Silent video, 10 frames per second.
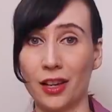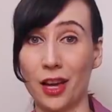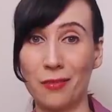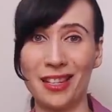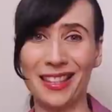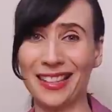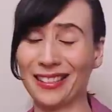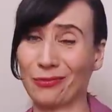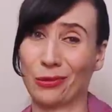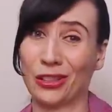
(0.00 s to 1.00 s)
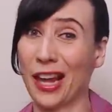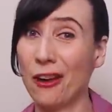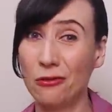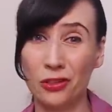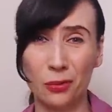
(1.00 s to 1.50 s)
I mean, that
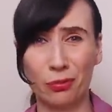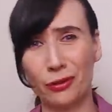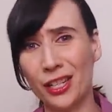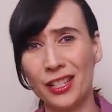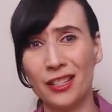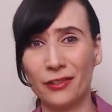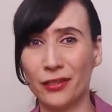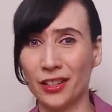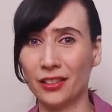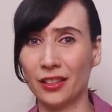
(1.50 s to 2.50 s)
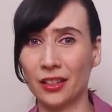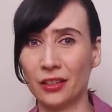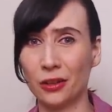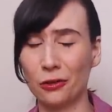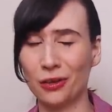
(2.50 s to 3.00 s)
sounds pretty convincing,
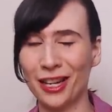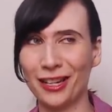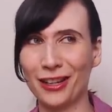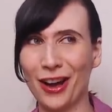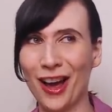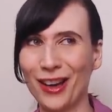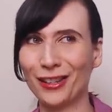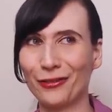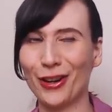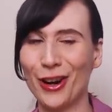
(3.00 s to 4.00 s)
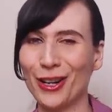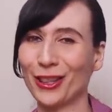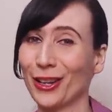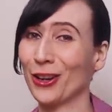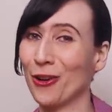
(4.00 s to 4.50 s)
though they kind of hurt
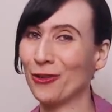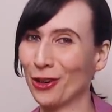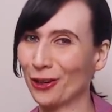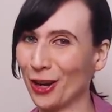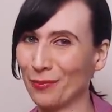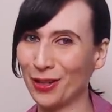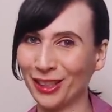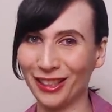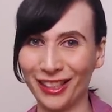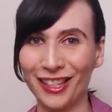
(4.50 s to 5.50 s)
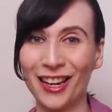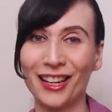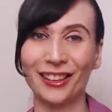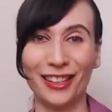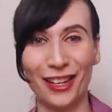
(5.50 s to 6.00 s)
their own credibility
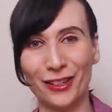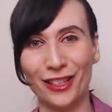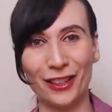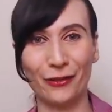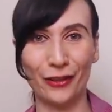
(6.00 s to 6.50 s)
later in the